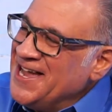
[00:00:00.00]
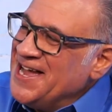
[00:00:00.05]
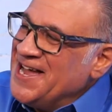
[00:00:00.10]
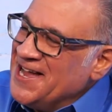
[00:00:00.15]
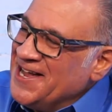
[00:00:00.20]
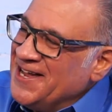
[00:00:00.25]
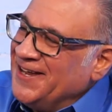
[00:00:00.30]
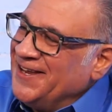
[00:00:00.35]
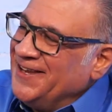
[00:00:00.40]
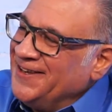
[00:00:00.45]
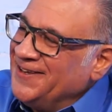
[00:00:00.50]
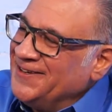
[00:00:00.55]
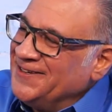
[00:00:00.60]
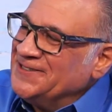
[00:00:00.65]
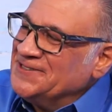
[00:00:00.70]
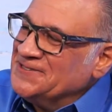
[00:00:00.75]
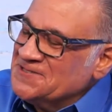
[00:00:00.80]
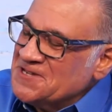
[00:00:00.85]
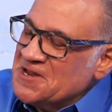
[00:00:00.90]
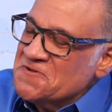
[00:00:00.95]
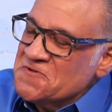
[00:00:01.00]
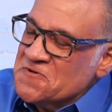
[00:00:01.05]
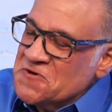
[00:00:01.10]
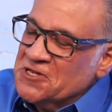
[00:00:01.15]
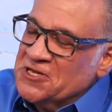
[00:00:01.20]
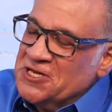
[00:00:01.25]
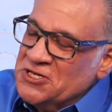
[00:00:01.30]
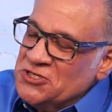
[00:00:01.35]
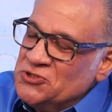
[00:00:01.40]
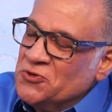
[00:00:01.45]
I uh, I
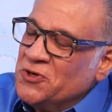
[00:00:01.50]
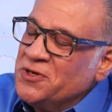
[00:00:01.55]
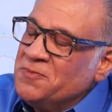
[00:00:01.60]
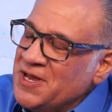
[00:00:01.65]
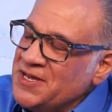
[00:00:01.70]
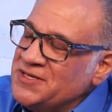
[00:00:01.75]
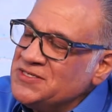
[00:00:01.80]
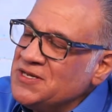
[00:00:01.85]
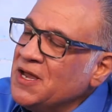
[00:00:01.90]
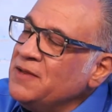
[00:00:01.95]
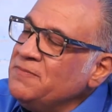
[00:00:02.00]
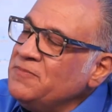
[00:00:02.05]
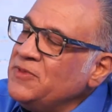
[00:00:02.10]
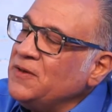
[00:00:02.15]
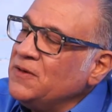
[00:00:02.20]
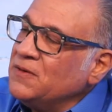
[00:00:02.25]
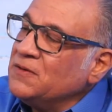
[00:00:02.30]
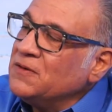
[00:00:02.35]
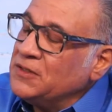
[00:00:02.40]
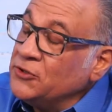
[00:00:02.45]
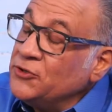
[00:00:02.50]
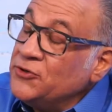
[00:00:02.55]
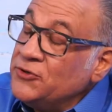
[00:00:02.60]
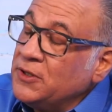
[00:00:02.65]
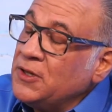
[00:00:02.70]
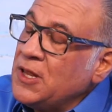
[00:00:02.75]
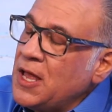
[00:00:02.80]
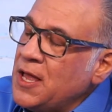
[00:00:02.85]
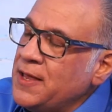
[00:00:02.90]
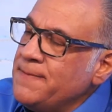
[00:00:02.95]
really enjoyed my time there. I learned a
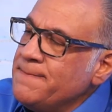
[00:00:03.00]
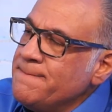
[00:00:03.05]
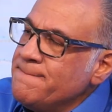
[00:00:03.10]
lot.